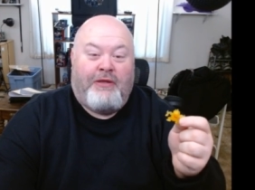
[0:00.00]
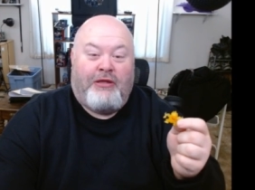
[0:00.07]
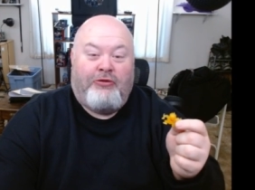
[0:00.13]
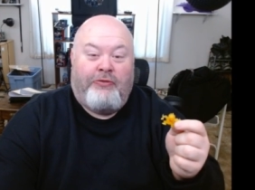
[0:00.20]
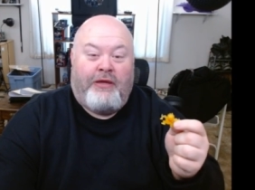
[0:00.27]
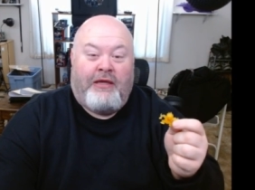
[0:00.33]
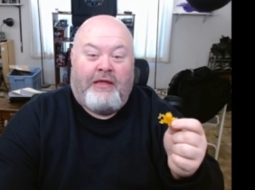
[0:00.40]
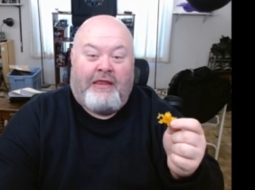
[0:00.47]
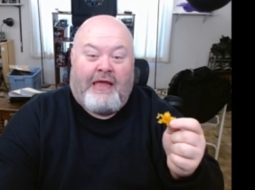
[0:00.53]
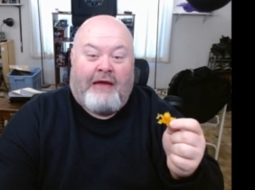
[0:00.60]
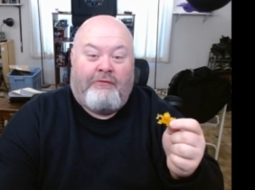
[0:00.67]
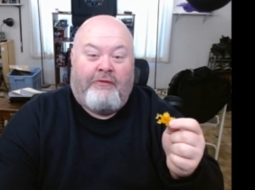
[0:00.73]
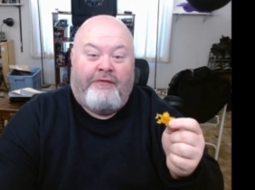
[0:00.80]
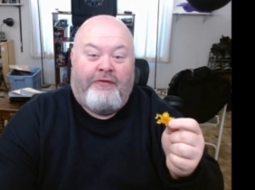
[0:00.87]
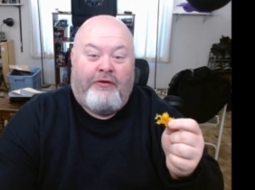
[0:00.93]
doing it,
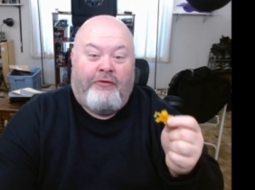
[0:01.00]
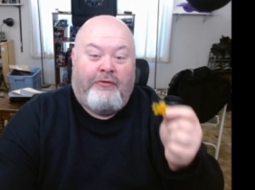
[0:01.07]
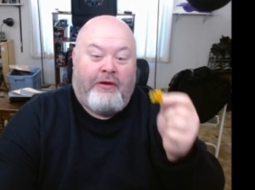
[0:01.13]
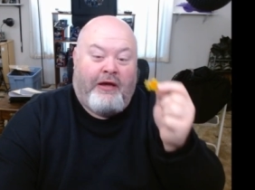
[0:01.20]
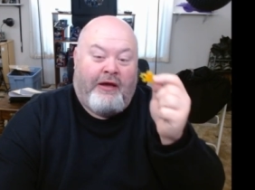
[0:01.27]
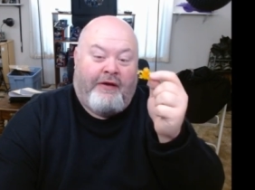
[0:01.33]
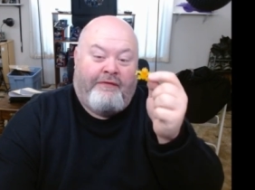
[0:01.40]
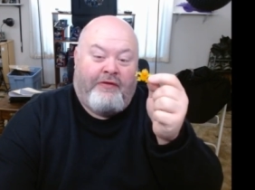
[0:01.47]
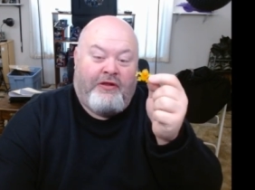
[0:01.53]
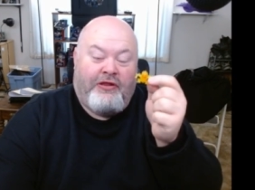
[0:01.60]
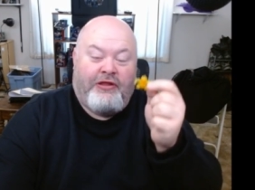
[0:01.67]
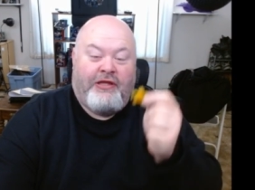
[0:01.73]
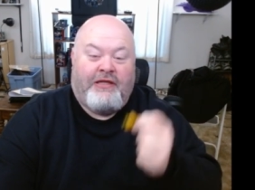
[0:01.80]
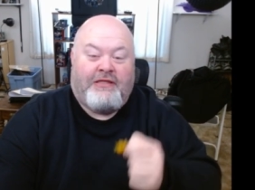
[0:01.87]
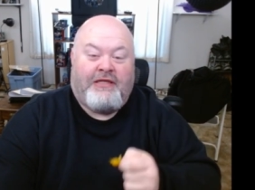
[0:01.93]
that review of
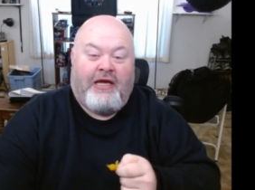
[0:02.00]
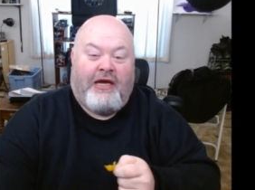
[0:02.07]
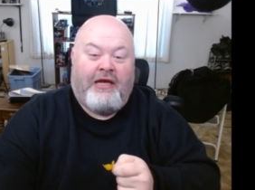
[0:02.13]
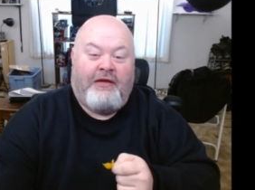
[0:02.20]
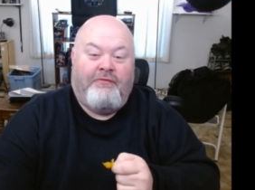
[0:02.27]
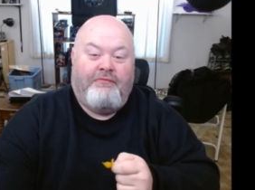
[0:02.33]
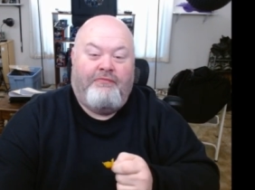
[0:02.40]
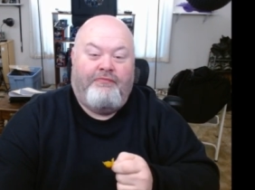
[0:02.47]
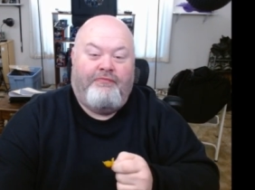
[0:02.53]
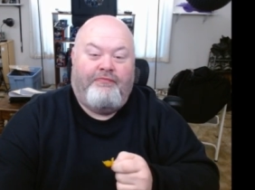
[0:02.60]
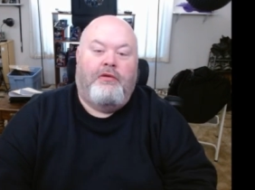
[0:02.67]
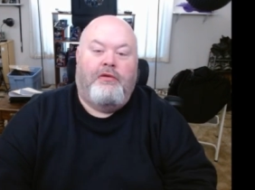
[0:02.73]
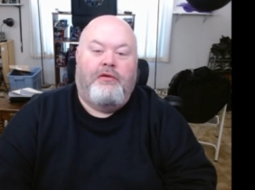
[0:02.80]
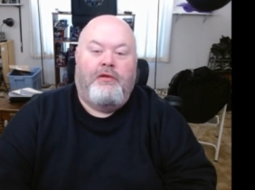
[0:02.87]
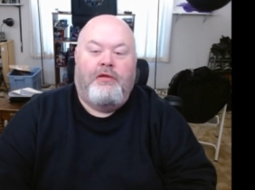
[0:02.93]
this guy
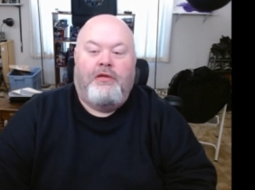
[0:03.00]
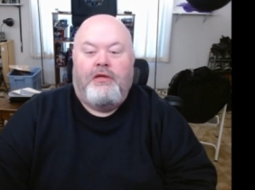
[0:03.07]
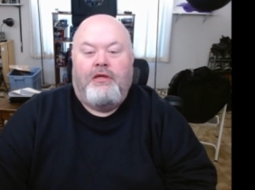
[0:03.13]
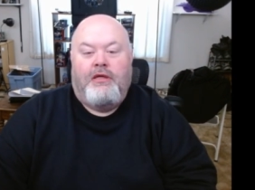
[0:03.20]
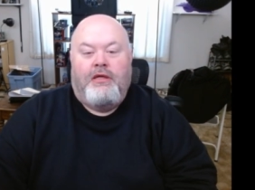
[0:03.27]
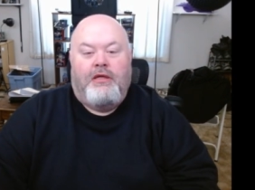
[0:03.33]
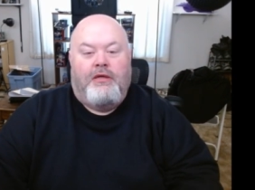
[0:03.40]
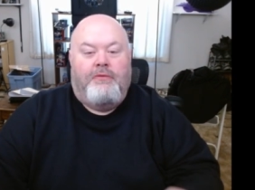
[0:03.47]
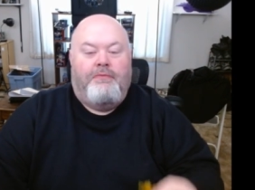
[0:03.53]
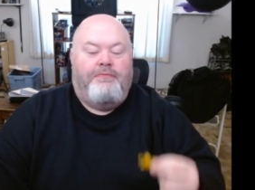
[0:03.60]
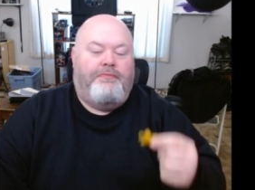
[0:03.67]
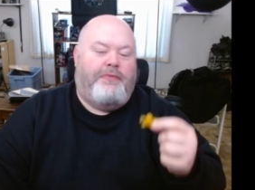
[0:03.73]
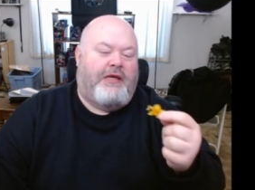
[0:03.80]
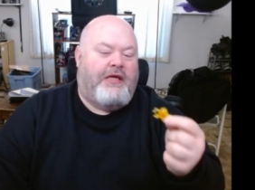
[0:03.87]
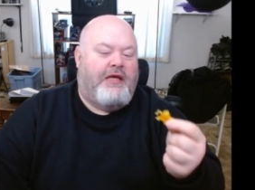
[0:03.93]

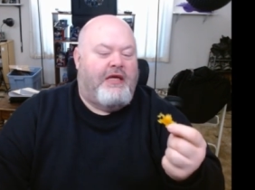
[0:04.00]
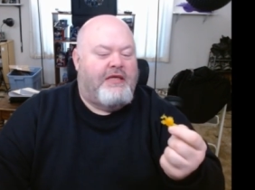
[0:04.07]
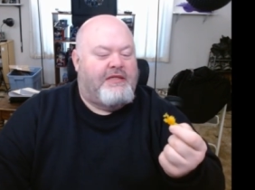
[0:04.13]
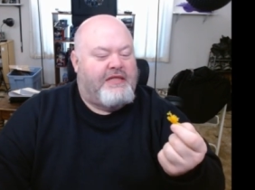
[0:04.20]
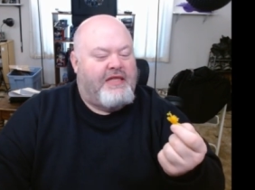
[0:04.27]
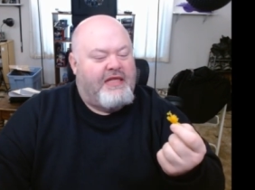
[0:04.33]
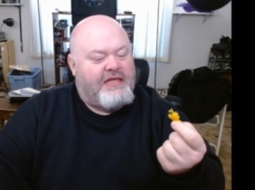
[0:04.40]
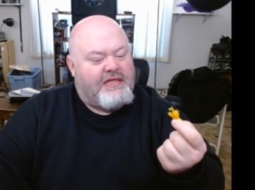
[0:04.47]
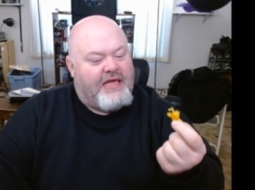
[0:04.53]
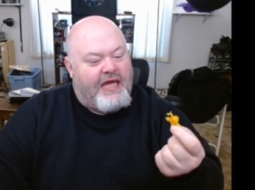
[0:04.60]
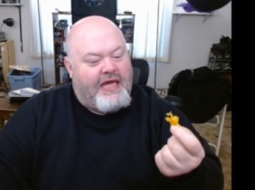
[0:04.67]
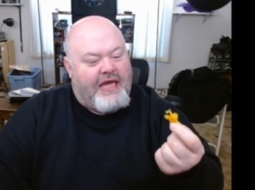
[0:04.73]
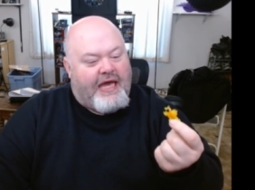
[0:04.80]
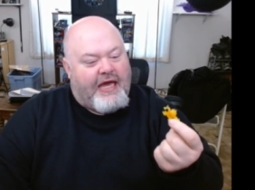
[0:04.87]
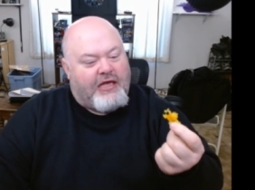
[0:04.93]
because this
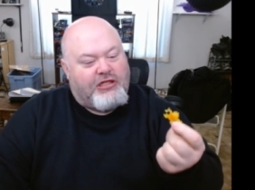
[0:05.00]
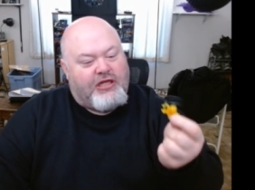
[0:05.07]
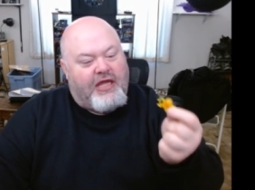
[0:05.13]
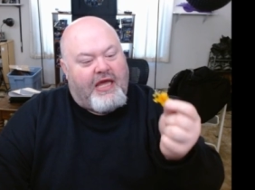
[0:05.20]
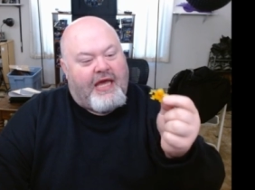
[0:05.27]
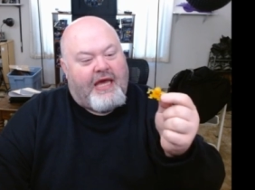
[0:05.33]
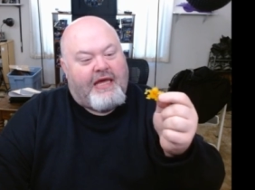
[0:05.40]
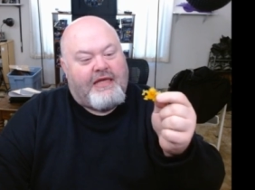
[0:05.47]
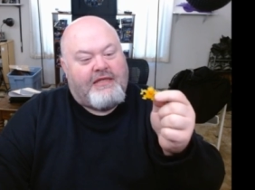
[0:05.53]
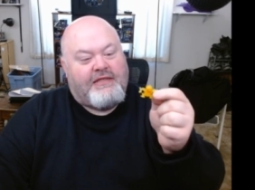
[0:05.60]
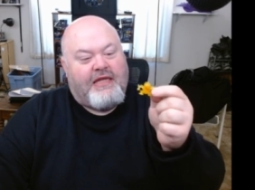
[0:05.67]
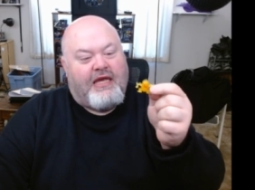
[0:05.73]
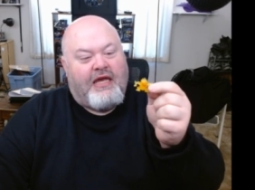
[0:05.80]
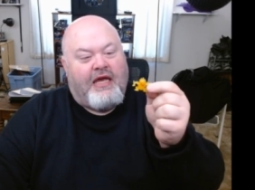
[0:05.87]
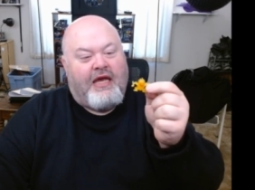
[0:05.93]
guy actually has
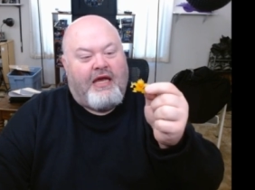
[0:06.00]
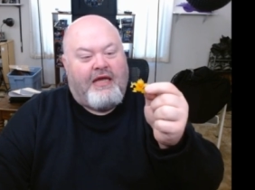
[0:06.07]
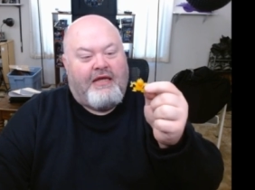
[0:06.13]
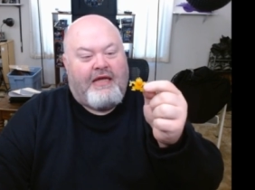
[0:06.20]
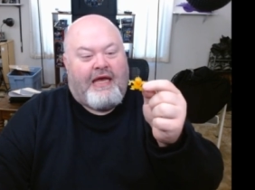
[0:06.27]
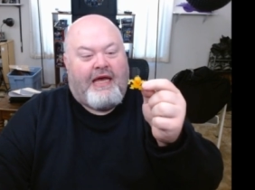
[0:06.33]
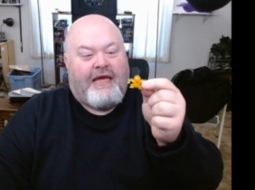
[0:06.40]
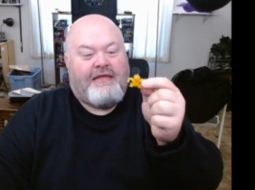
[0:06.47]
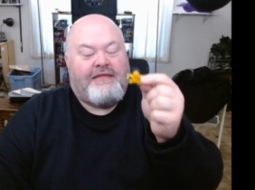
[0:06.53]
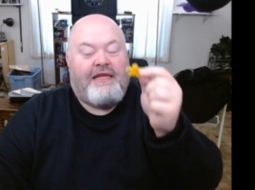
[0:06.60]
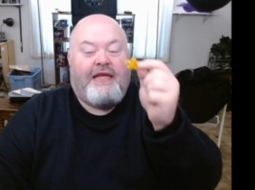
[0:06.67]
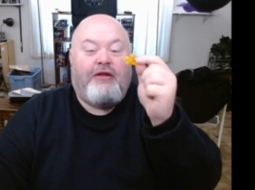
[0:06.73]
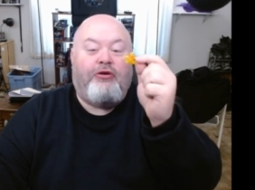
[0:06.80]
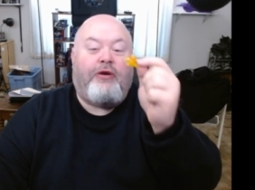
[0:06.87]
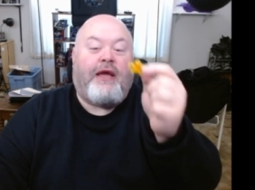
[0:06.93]
uh has
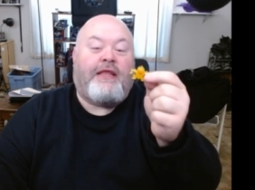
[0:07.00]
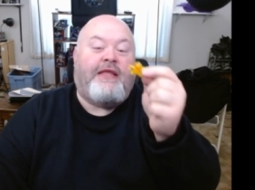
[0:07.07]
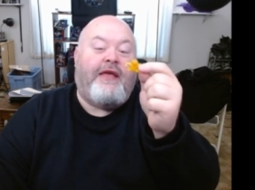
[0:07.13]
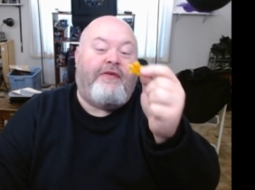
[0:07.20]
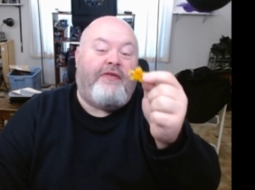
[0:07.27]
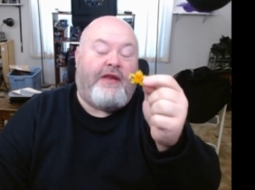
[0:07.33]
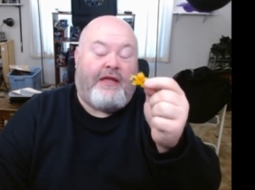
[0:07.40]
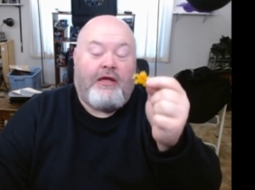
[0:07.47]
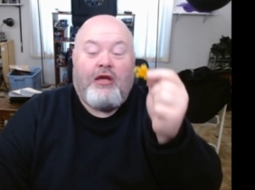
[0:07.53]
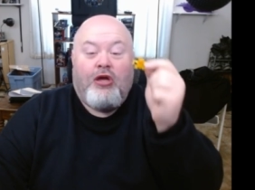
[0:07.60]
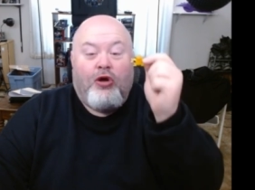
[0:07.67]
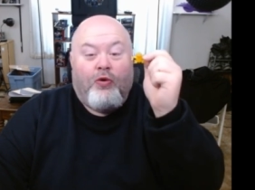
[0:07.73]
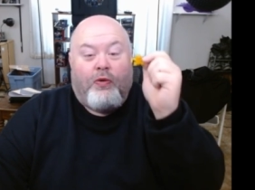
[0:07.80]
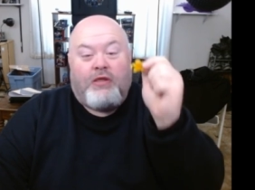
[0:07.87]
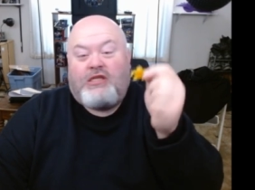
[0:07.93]
interactivity
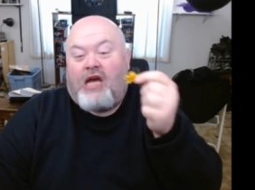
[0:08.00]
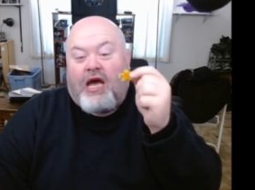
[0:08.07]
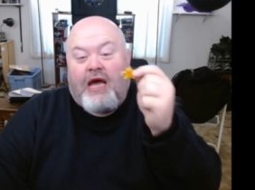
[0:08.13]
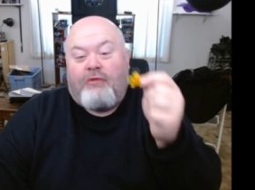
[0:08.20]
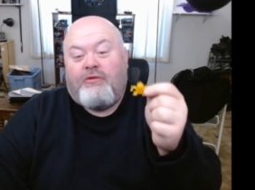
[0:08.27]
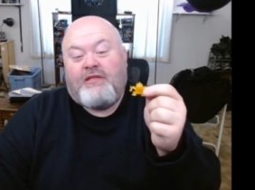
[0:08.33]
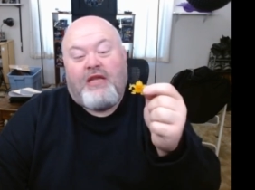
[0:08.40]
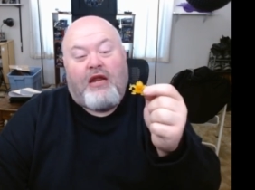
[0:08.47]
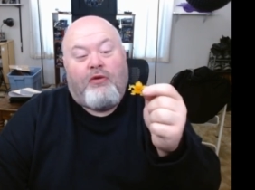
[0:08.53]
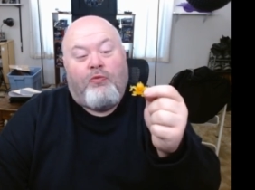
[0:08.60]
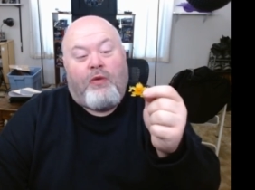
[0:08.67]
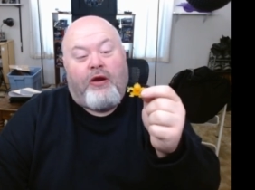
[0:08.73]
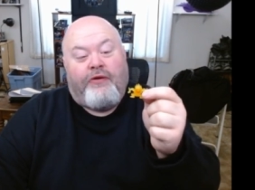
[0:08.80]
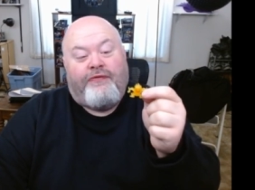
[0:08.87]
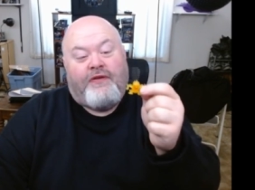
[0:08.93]
which i was not
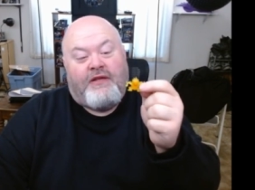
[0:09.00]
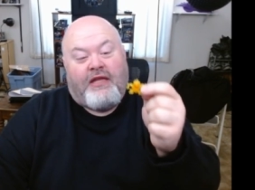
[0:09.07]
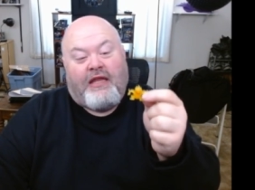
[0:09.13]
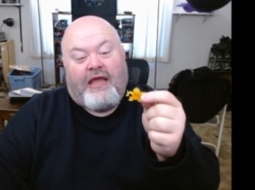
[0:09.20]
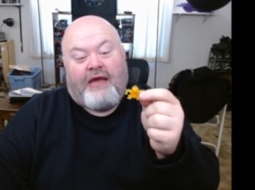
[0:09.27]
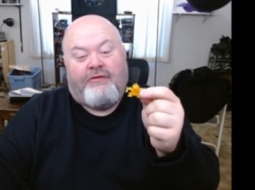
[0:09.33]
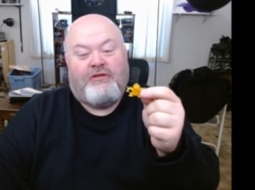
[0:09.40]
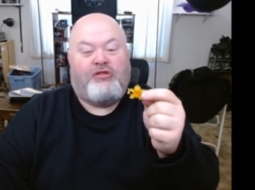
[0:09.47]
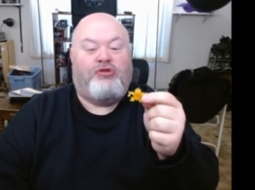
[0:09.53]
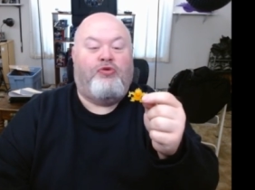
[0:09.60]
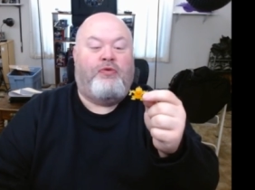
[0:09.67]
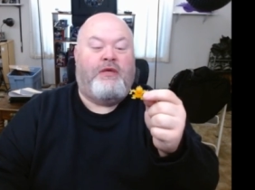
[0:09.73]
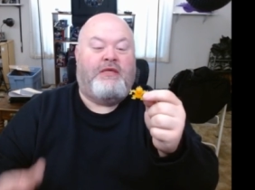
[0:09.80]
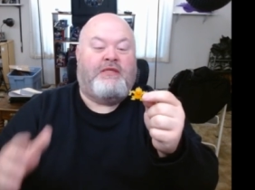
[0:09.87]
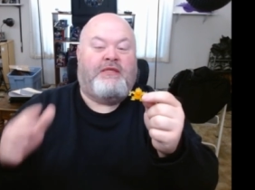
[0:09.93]
aware of until i was
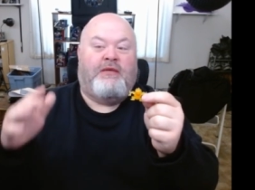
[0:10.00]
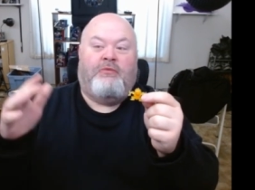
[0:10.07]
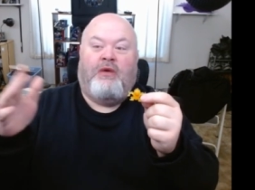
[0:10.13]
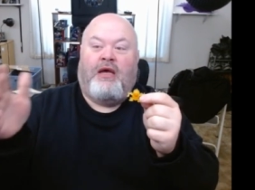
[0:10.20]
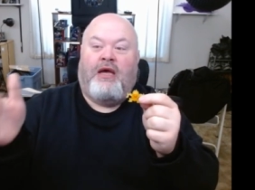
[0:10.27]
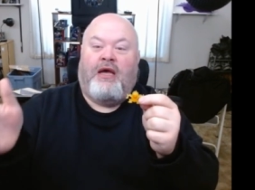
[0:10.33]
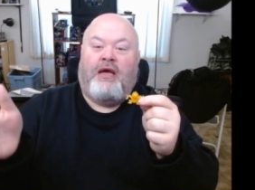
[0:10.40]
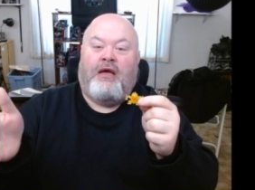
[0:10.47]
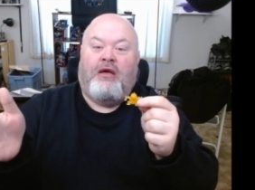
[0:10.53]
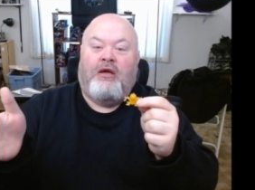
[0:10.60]
doing some uh